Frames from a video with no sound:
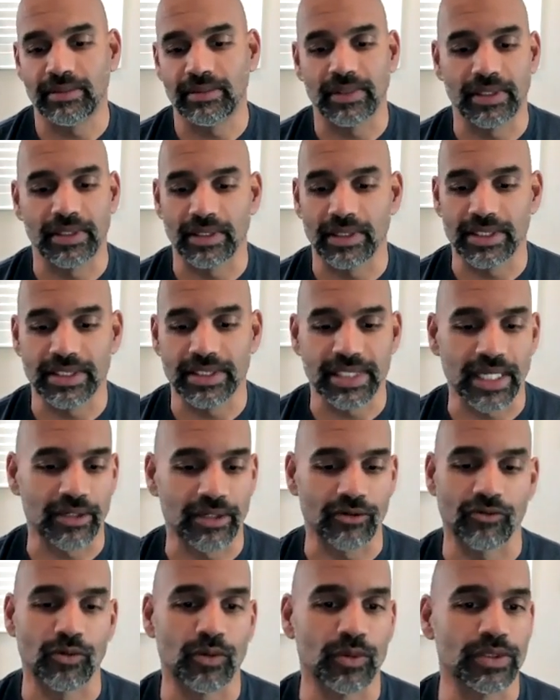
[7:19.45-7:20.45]
the, the
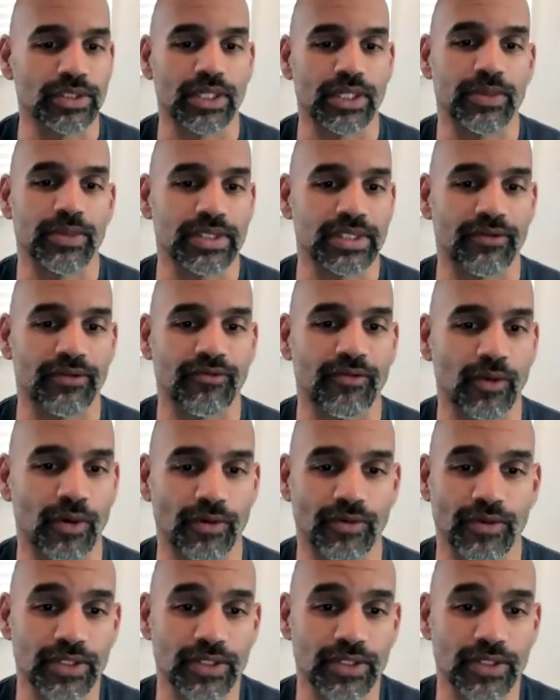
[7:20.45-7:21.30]
standard rules that we set forth.